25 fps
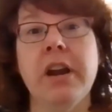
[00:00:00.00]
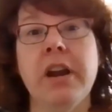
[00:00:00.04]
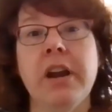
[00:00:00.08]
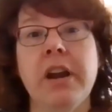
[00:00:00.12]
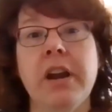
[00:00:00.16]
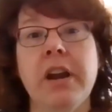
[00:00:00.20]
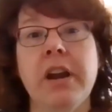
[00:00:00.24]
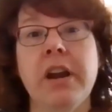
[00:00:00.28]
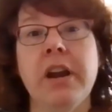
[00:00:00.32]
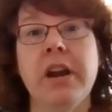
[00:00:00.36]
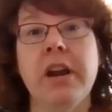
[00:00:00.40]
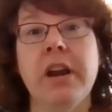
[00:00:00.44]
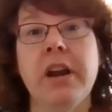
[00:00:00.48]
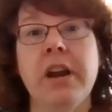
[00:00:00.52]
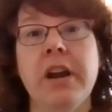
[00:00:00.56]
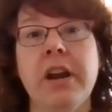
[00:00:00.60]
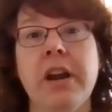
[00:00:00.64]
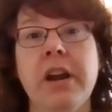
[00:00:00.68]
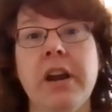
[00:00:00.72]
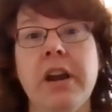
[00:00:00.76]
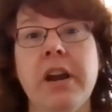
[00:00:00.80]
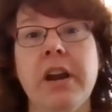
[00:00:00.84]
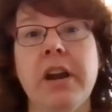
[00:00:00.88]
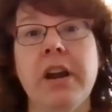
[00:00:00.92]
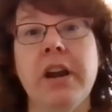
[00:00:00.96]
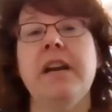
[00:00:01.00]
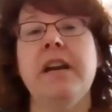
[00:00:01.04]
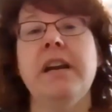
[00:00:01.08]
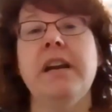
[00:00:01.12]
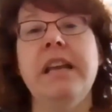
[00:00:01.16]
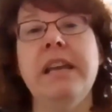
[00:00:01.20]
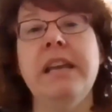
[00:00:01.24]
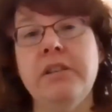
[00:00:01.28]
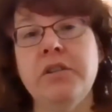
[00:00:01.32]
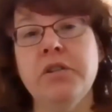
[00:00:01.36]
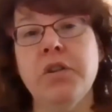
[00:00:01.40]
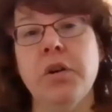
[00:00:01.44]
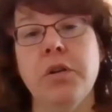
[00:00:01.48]
That can be that you've done an
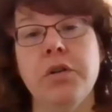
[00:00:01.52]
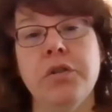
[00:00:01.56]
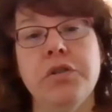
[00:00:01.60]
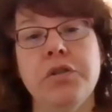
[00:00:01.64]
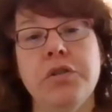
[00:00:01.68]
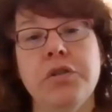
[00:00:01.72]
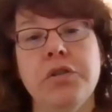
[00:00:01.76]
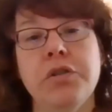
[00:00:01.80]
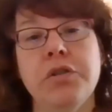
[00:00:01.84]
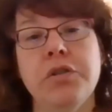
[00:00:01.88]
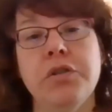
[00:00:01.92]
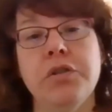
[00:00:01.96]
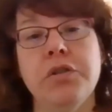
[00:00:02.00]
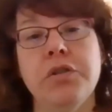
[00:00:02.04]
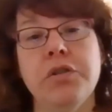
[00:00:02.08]
internship.